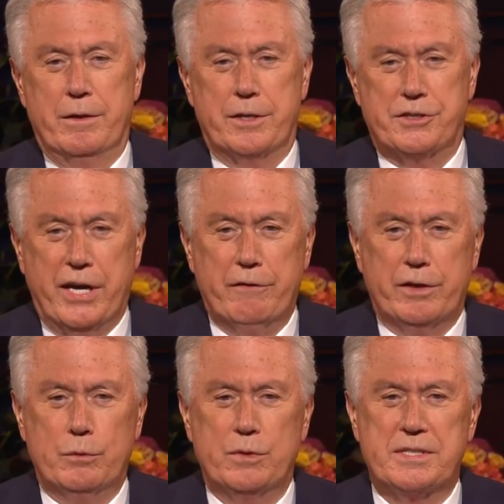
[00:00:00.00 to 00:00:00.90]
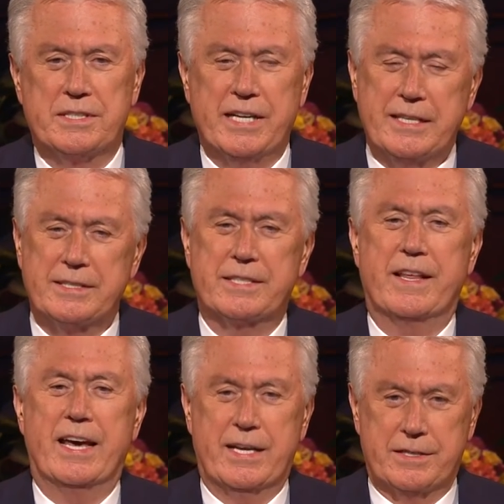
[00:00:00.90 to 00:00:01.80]
The Savior would sense
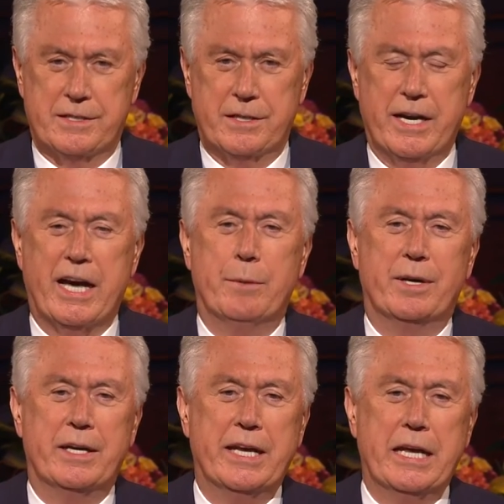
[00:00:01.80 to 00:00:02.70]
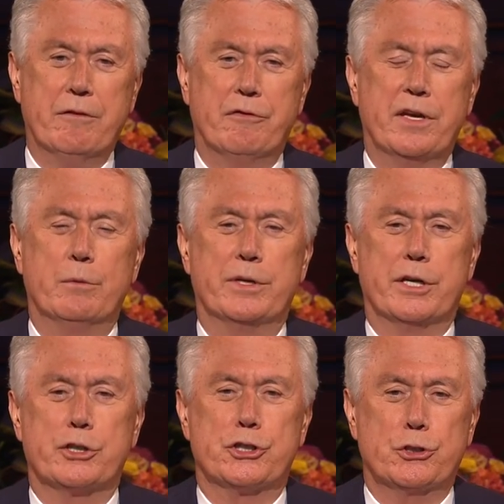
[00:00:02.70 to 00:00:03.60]
that, and I believe he would
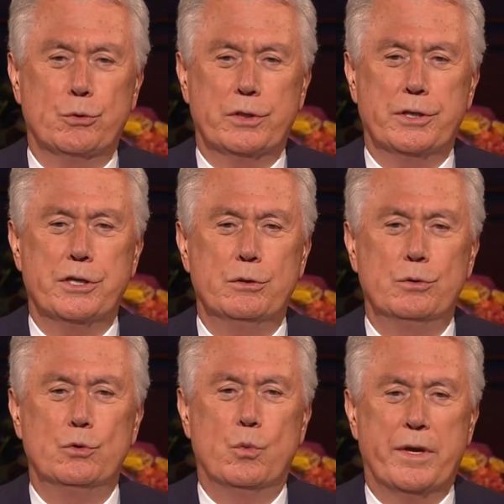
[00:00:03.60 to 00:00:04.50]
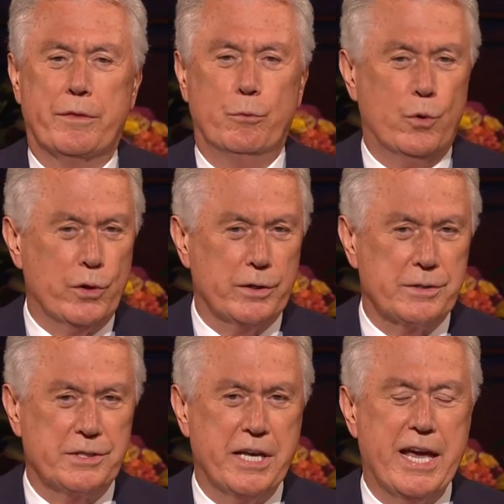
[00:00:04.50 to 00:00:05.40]
assure you with
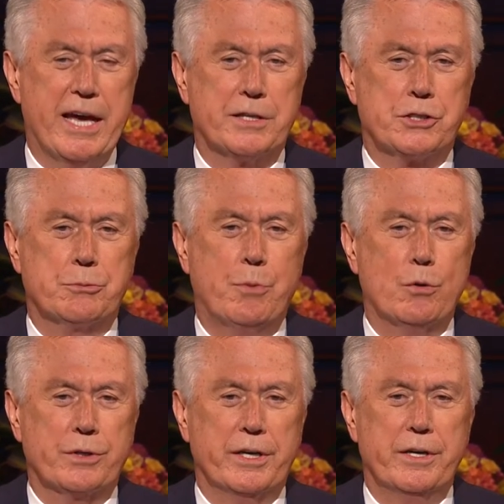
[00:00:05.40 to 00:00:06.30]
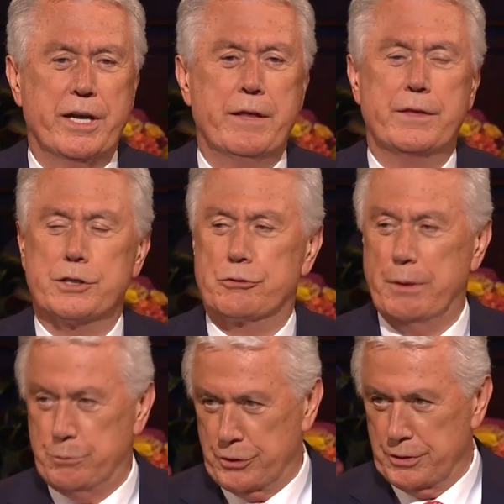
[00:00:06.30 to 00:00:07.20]
words he has spoken in the
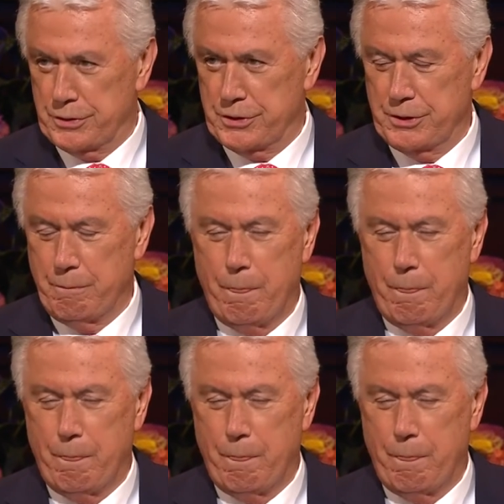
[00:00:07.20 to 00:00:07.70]
Scriptures.